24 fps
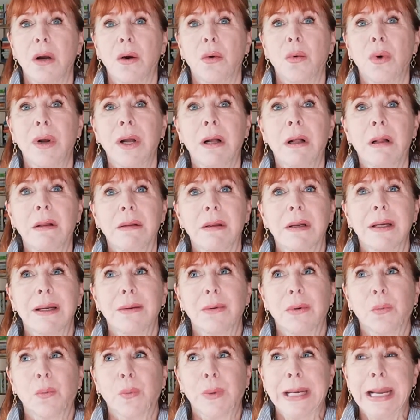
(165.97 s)
Well,
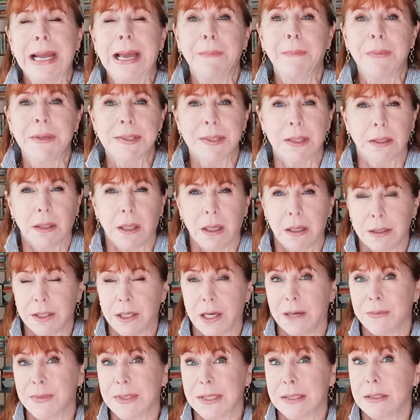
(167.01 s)
what happens a lot of
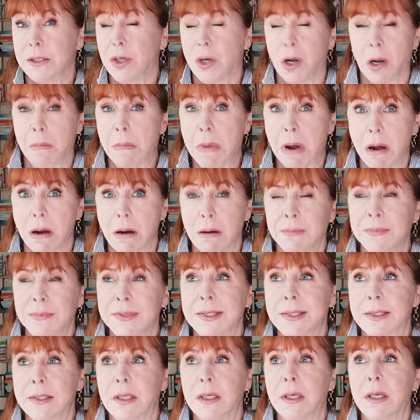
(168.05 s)
times as young
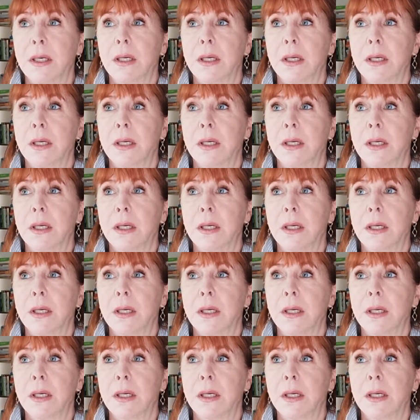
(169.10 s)
moms,